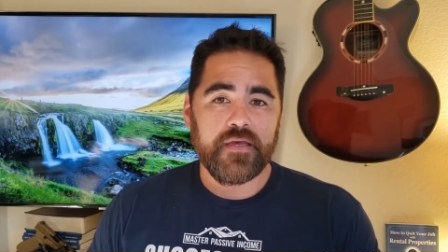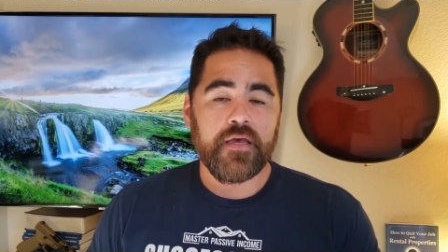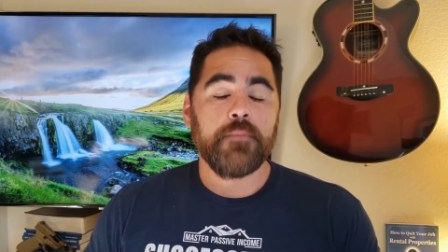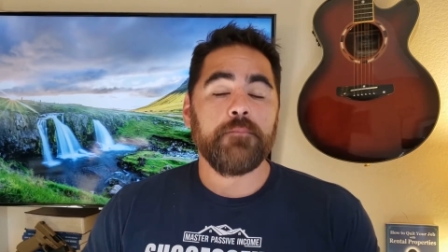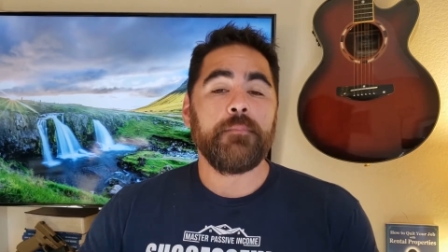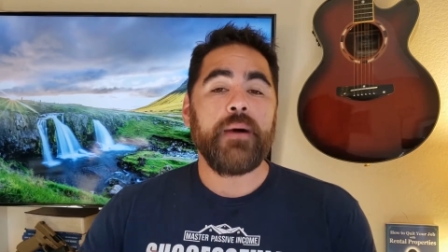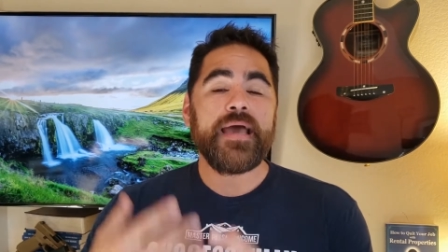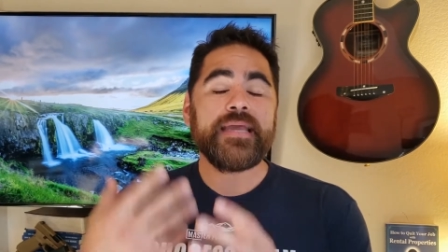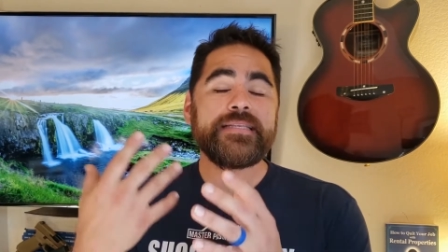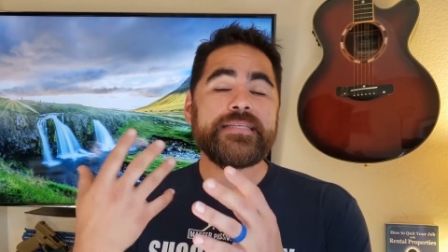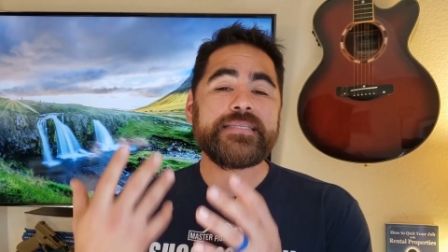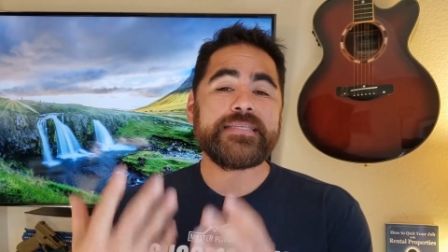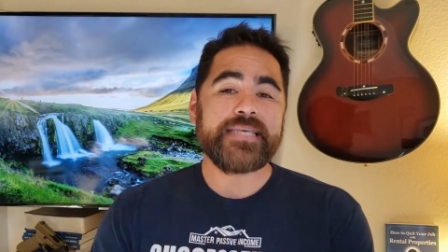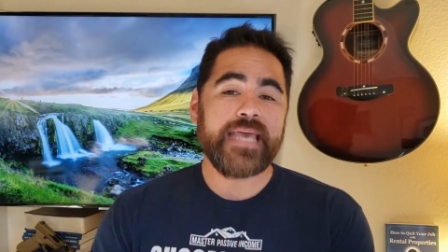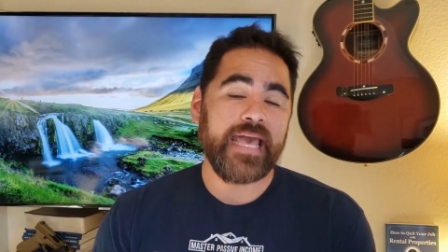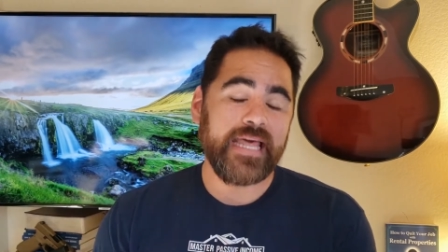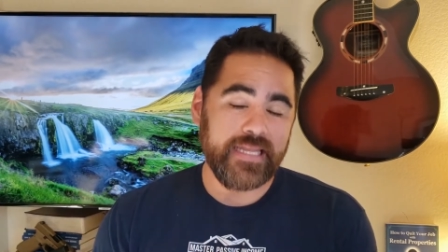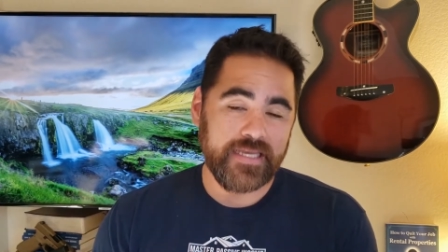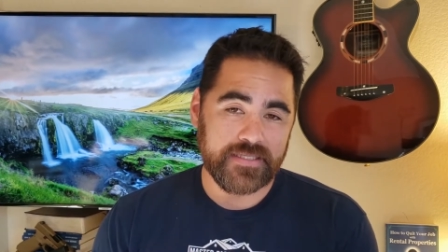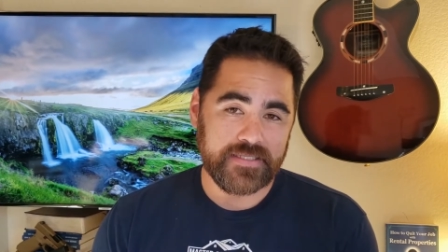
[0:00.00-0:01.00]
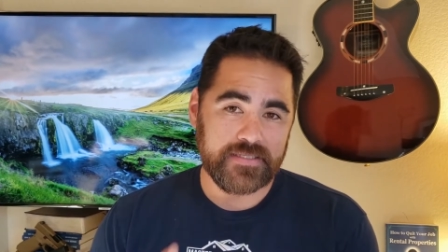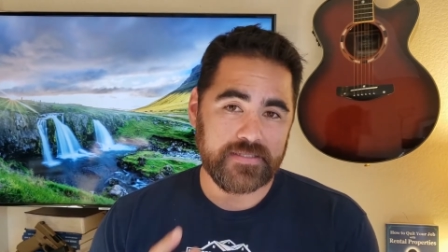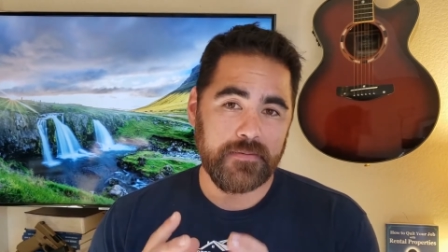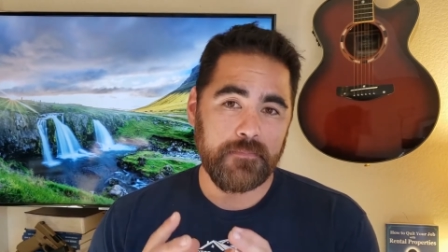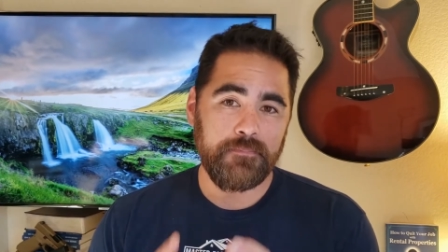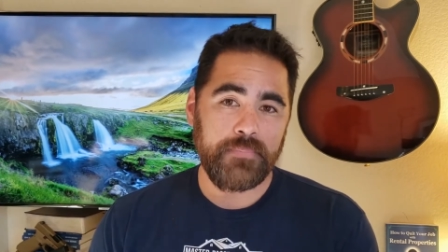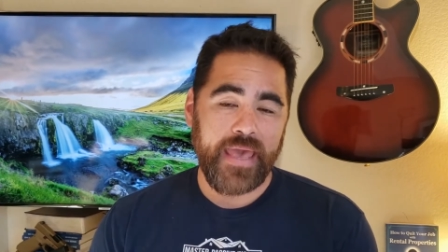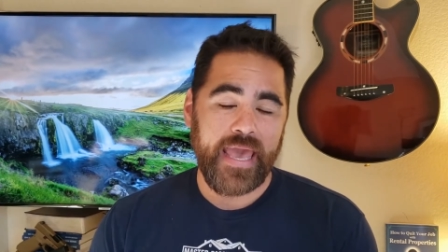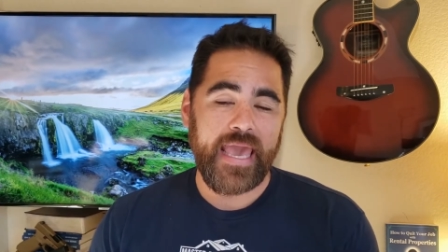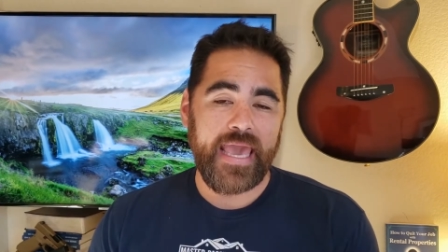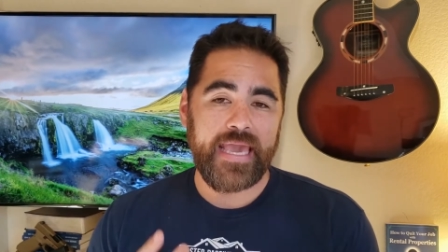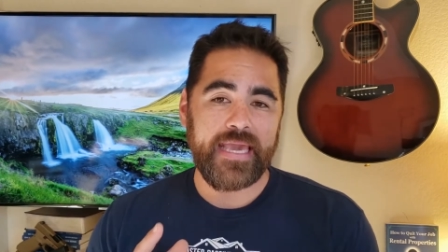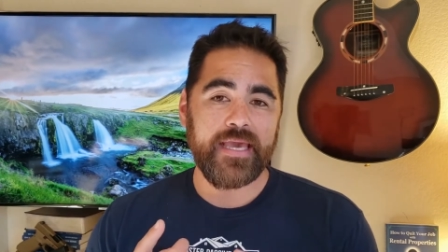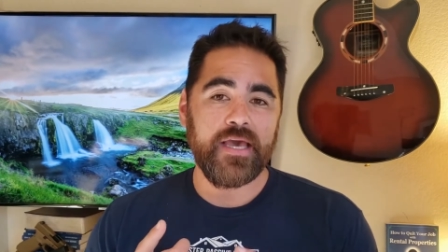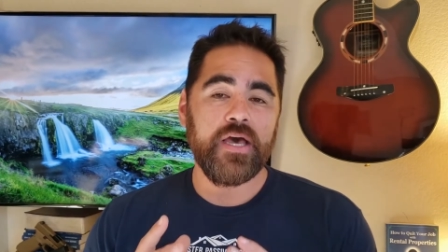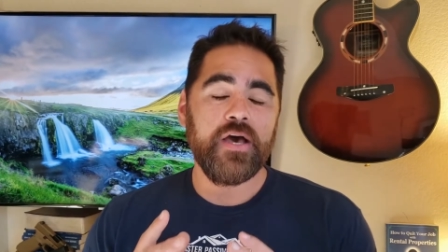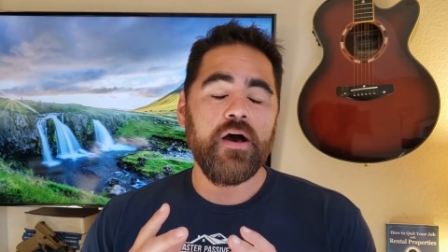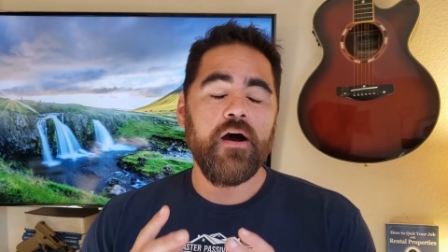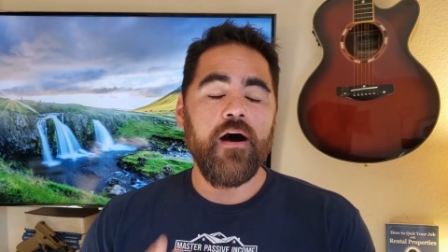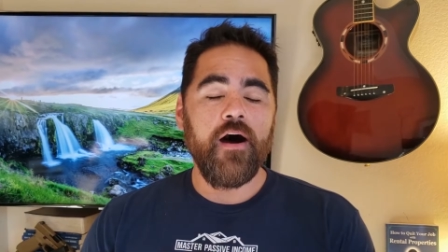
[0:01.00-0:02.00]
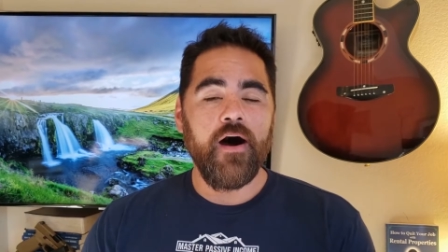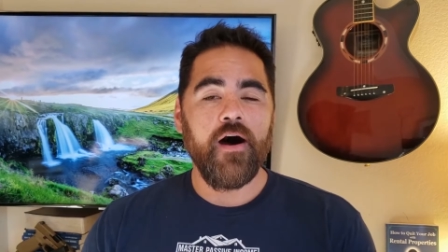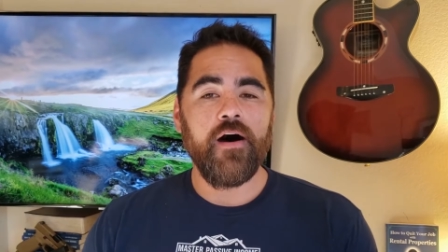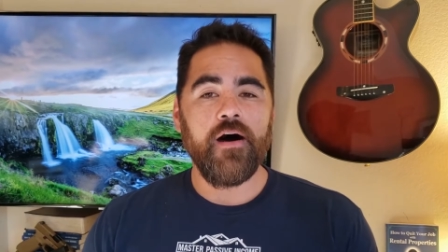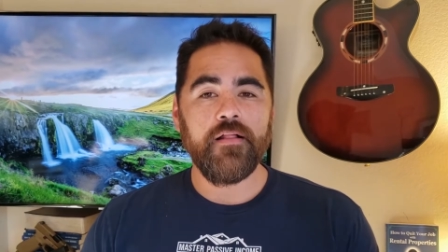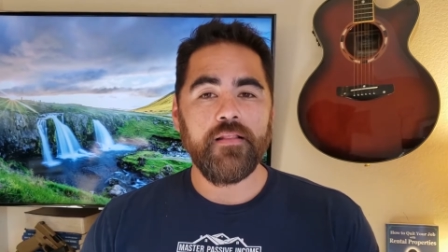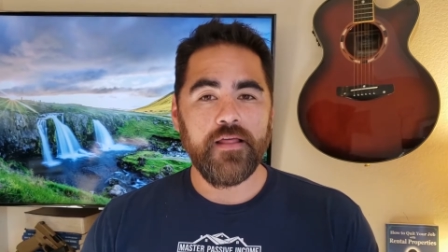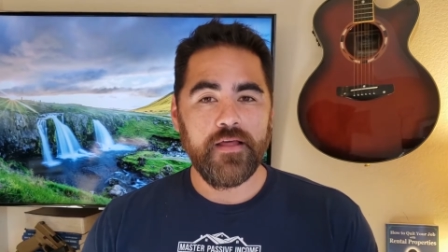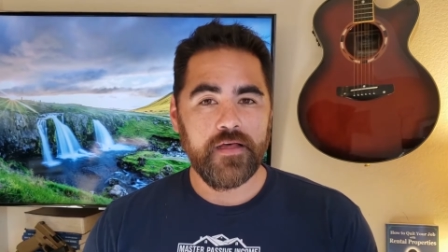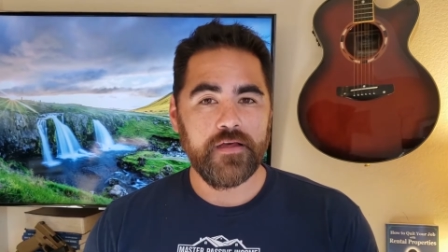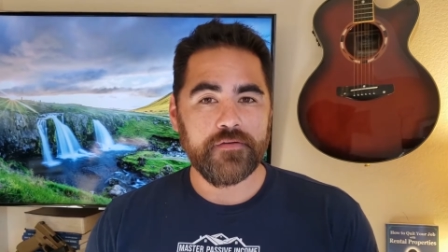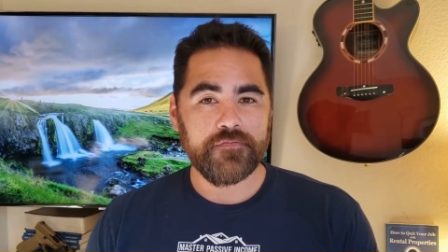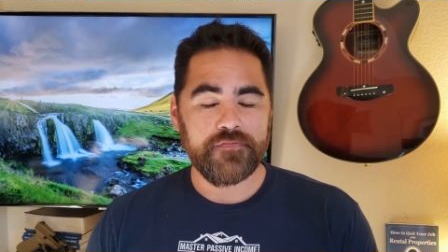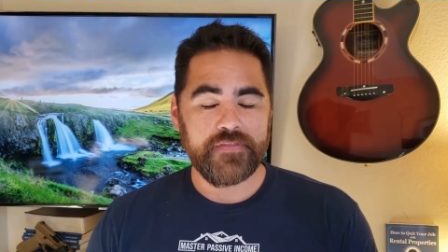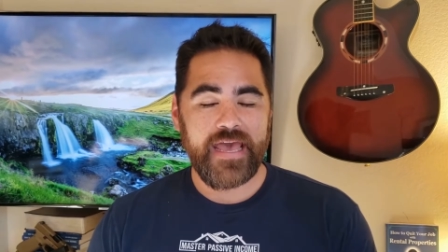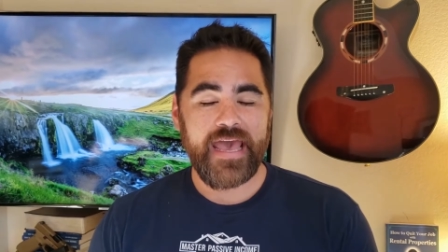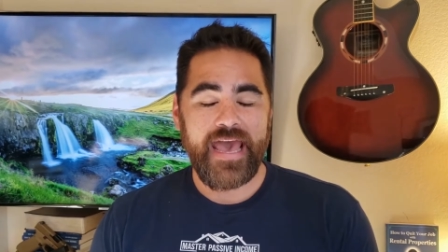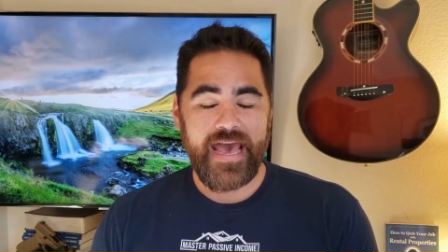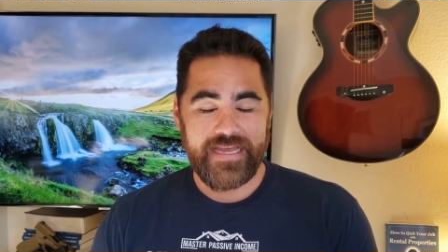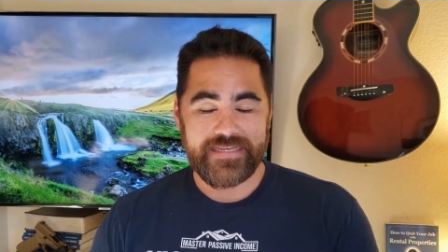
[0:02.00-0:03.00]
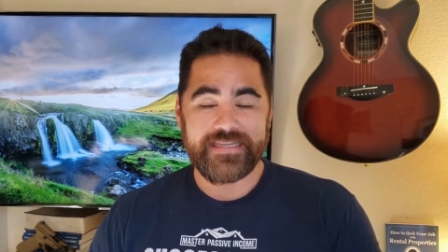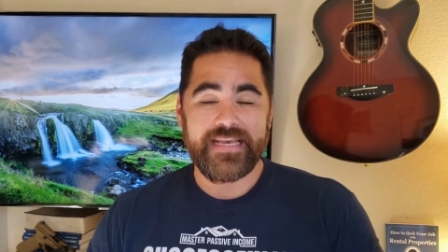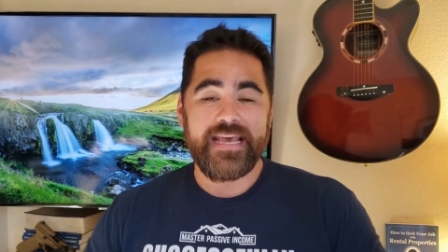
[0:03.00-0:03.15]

My tenants pay all of that.